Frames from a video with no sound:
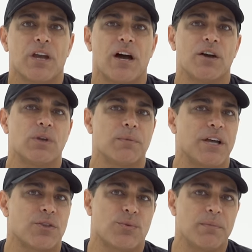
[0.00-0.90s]
I owed
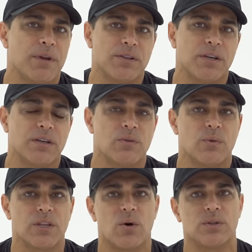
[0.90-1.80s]
about $3 million
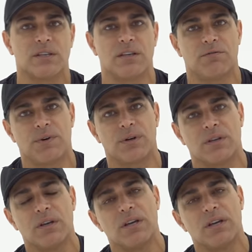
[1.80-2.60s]
with all the deferred